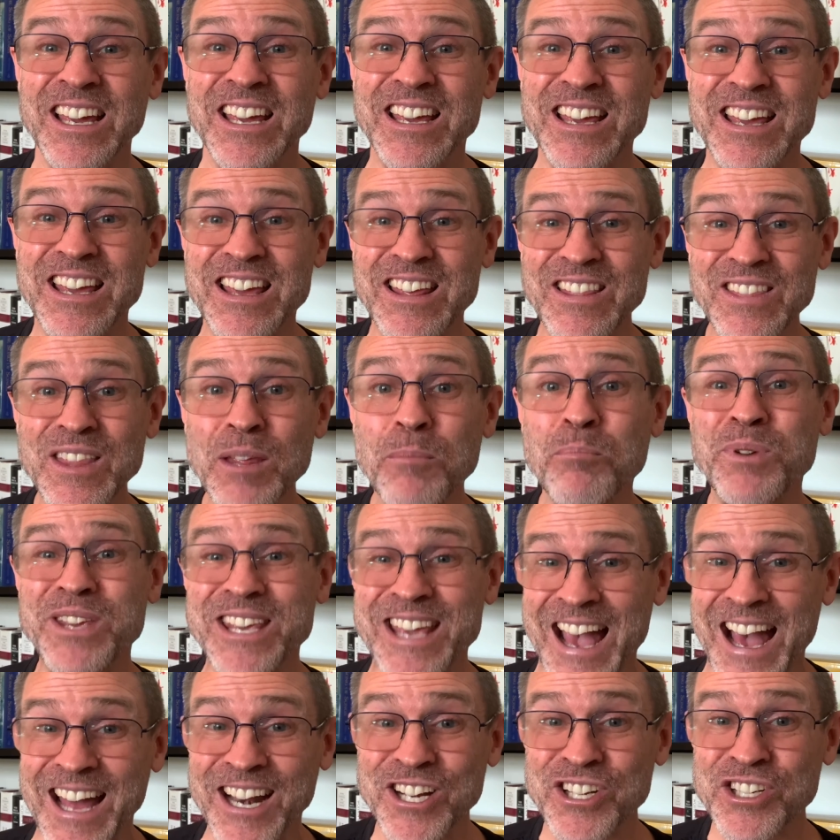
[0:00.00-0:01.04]
in the
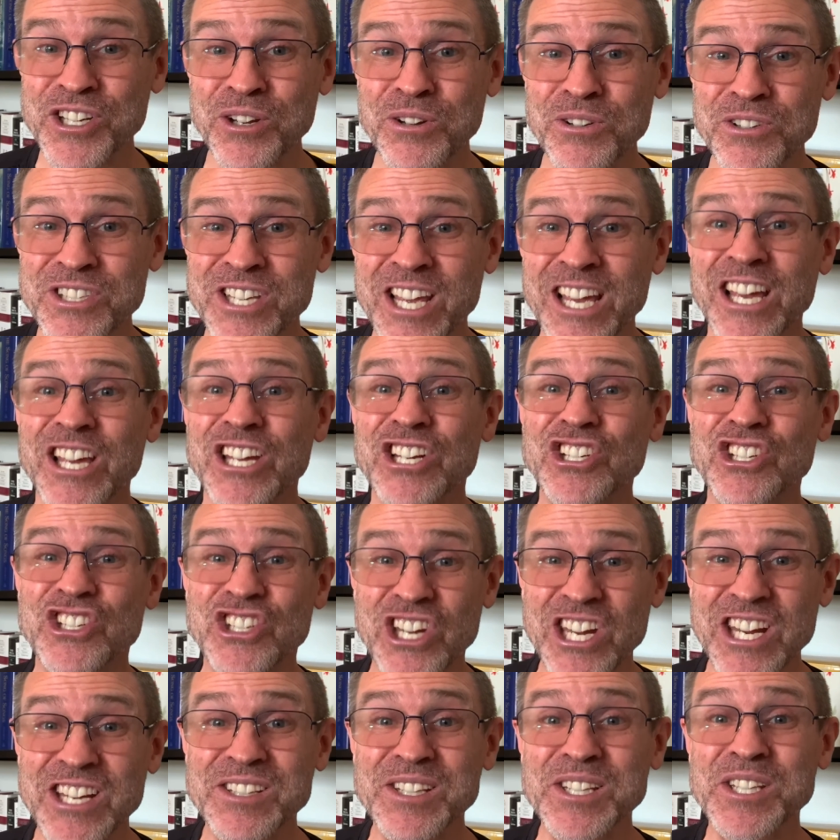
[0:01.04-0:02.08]
Beatitudes,
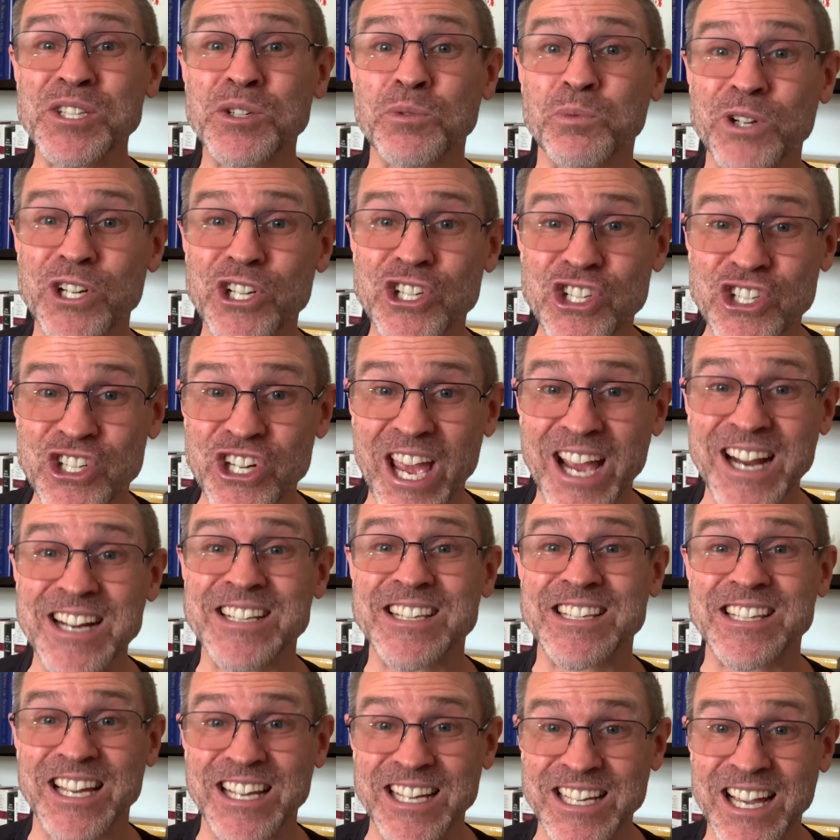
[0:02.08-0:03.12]
Jesus rejects
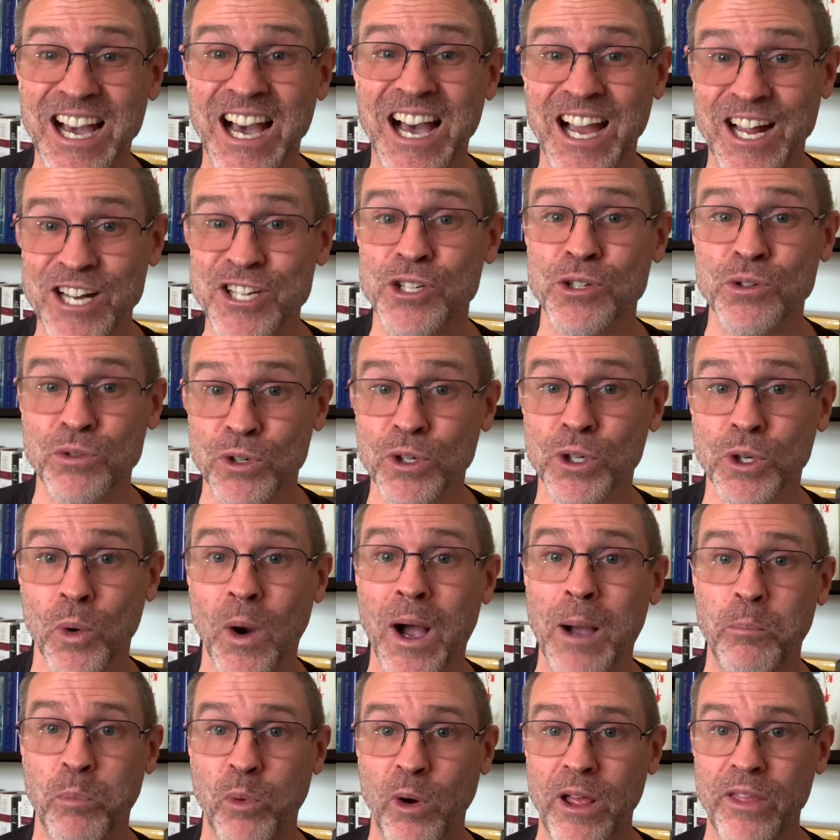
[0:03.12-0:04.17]
the God you grew
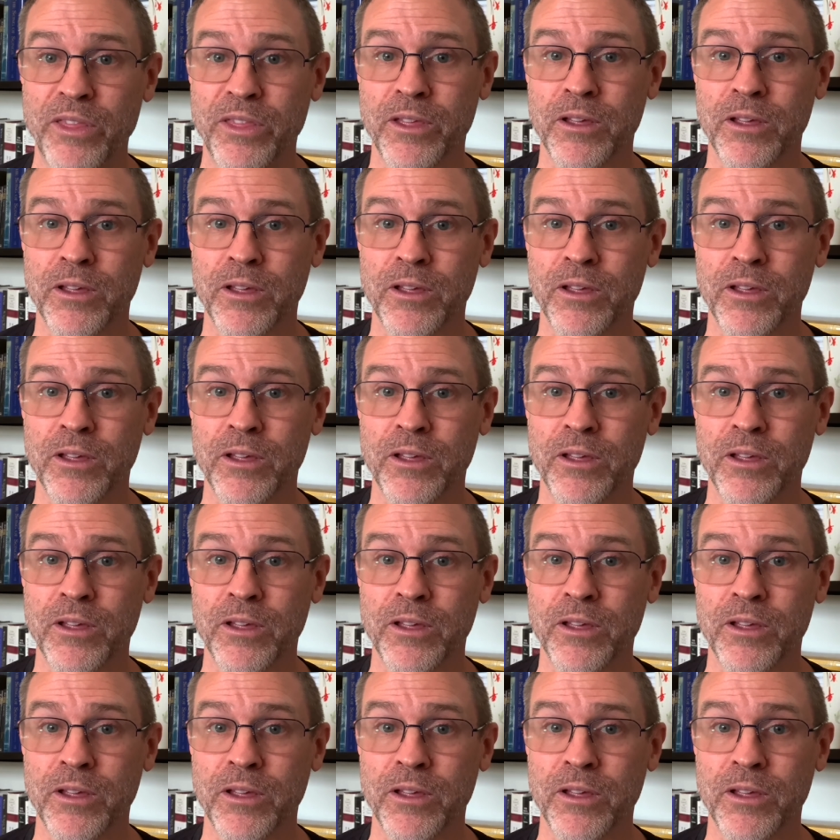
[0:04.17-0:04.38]
up with.